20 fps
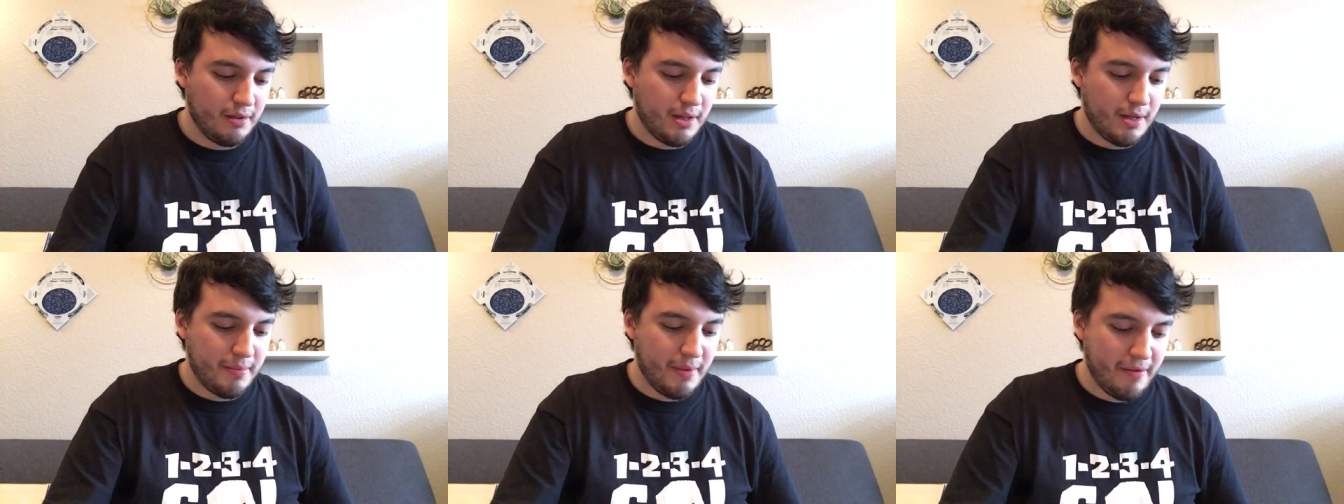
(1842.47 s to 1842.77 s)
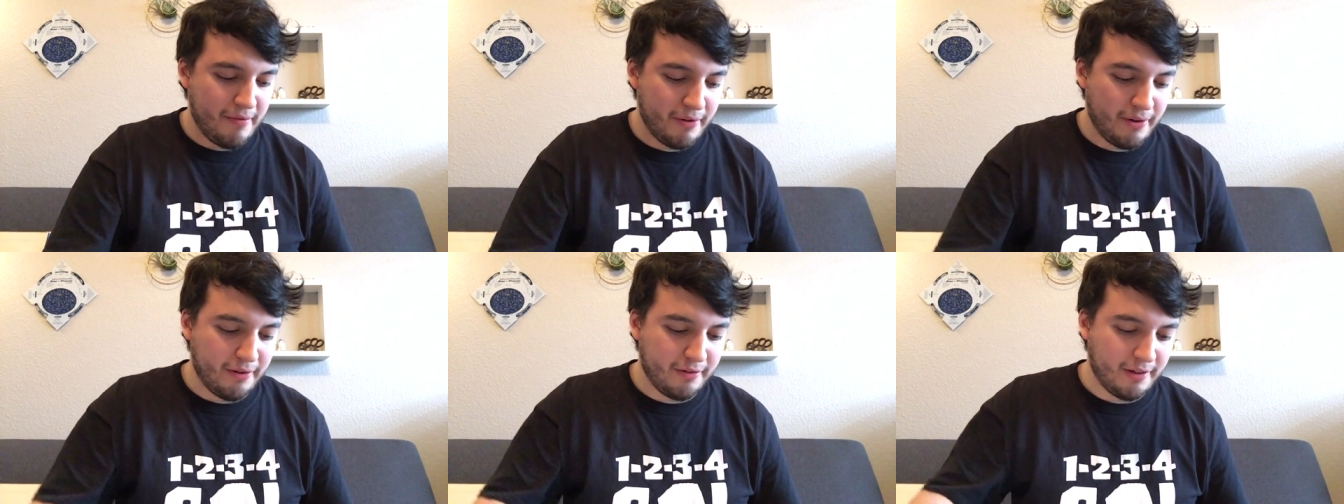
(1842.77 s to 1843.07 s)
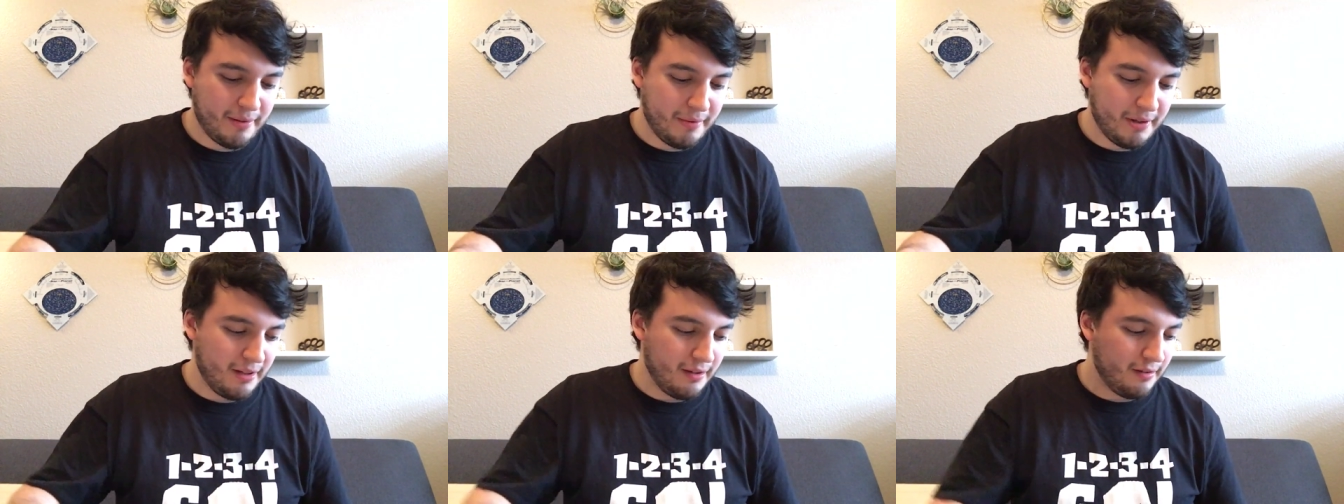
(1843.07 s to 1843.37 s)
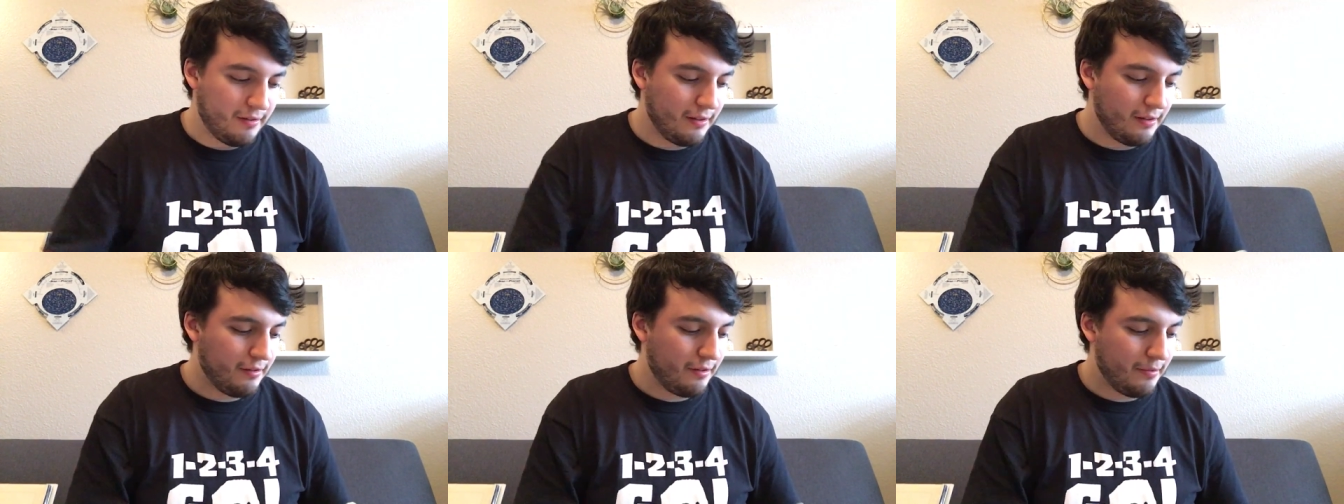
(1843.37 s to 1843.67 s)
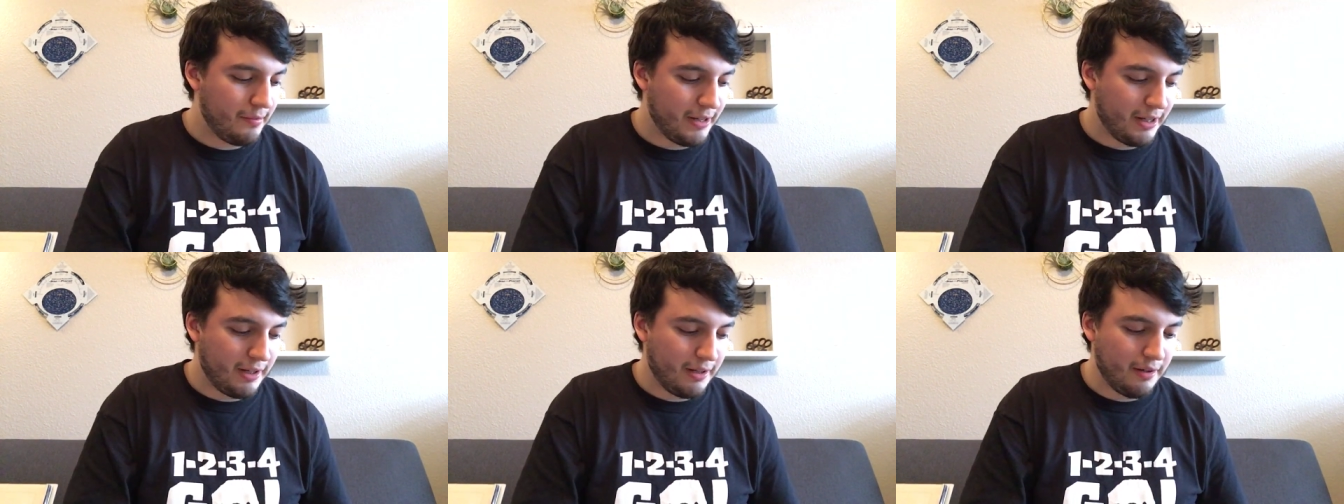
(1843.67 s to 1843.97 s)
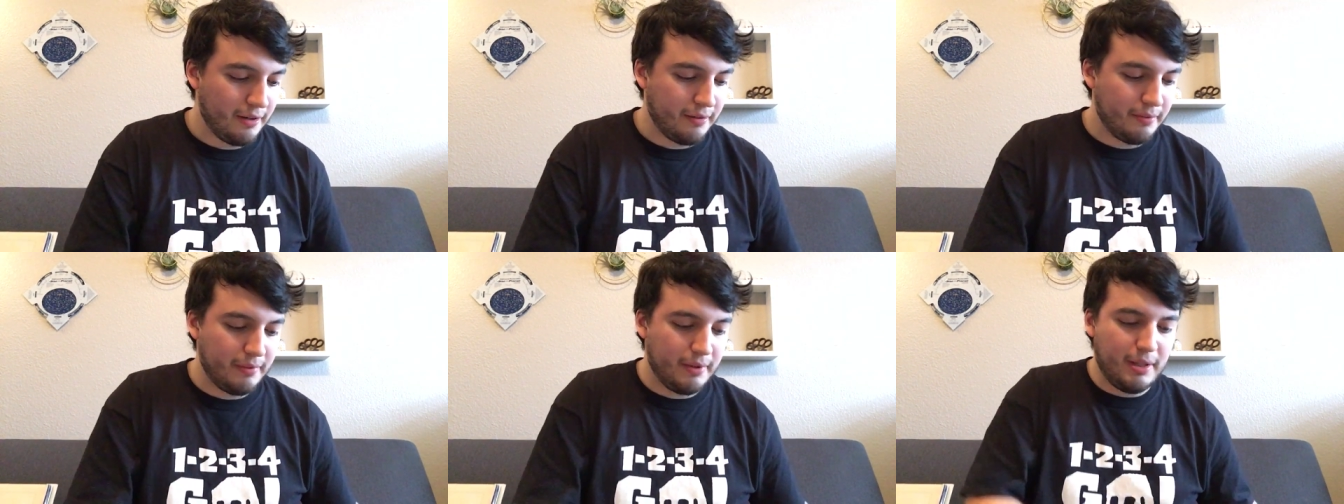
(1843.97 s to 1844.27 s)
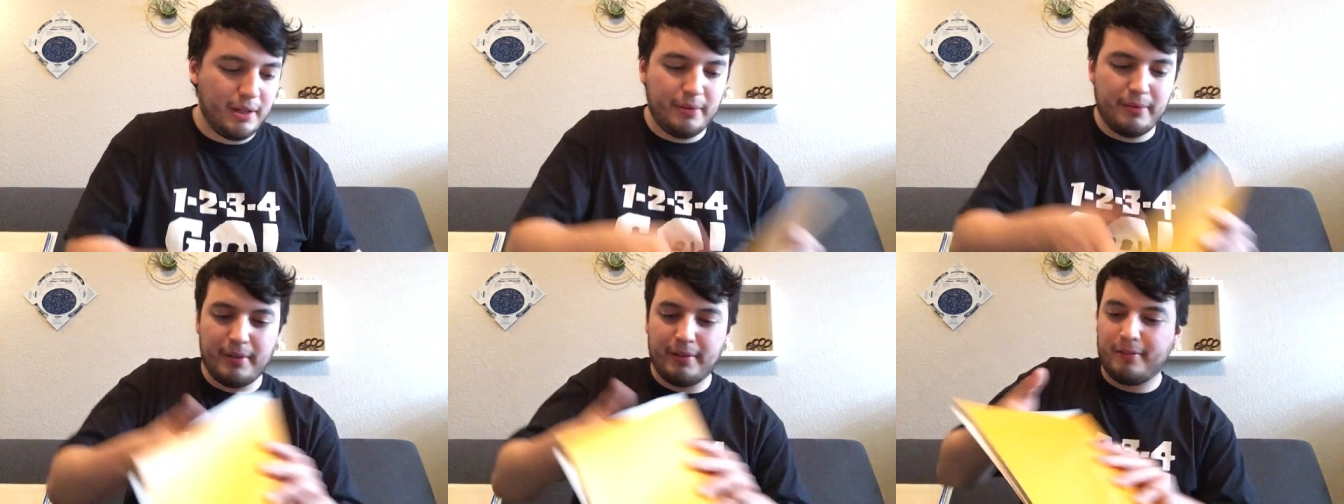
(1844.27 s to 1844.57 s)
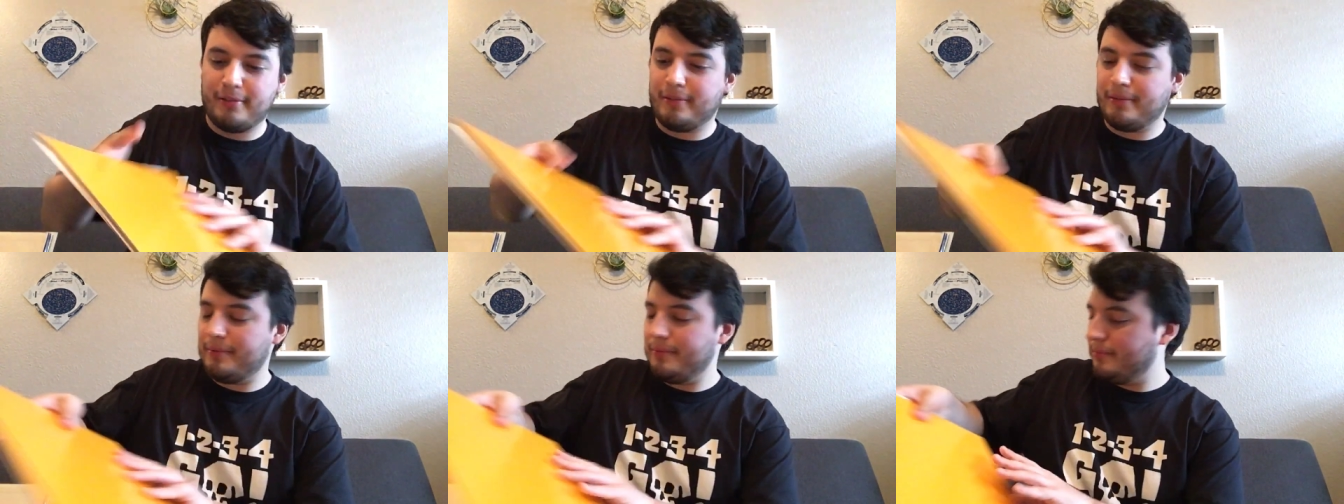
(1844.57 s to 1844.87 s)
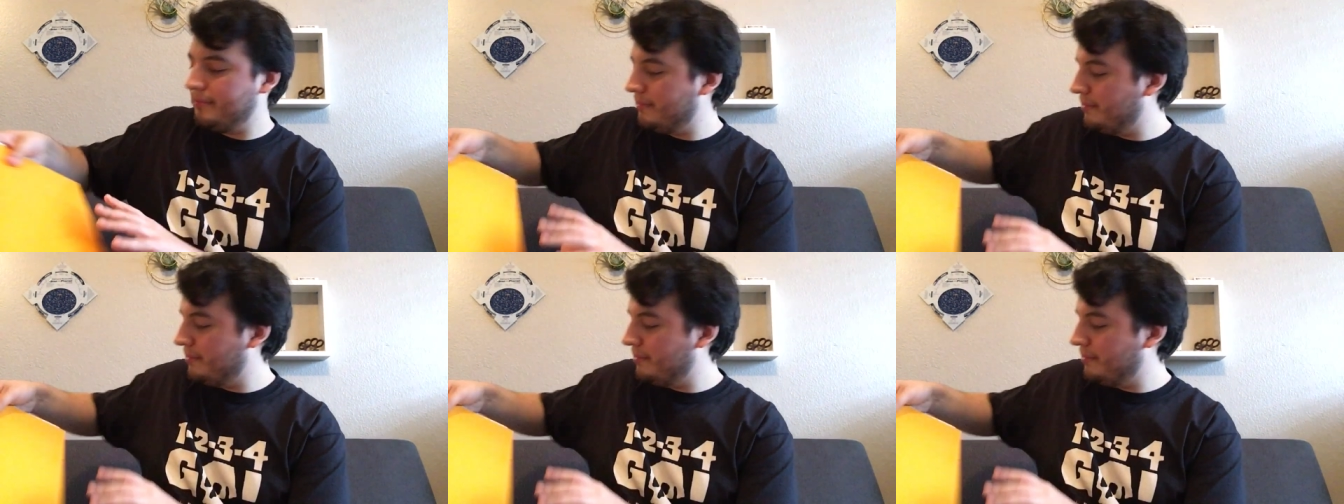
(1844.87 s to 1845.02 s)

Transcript: I'm having a hard time getting this insert back in here. Anyways,